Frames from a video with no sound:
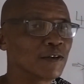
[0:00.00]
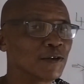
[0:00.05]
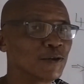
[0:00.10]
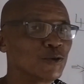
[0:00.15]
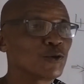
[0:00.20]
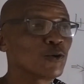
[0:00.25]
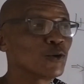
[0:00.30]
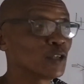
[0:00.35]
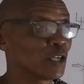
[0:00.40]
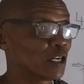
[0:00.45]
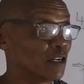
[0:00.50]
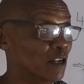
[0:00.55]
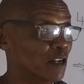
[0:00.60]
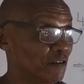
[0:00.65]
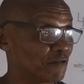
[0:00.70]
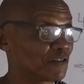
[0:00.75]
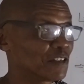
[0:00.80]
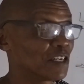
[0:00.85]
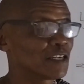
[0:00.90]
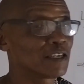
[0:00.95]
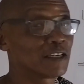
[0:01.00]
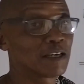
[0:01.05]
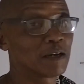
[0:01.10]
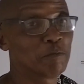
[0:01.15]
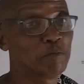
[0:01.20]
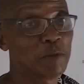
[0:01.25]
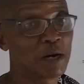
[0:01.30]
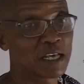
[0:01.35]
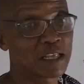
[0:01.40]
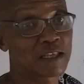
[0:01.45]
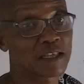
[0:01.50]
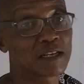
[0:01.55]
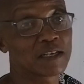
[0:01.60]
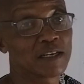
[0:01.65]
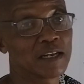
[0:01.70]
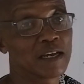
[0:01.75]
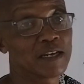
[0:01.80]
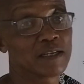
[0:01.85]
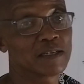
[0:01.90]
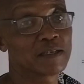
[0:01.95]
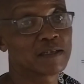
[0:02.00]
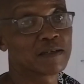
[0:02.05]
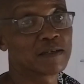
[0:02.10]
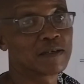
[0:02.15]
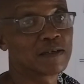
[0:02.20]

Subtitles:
You're going to love taking a bath at night.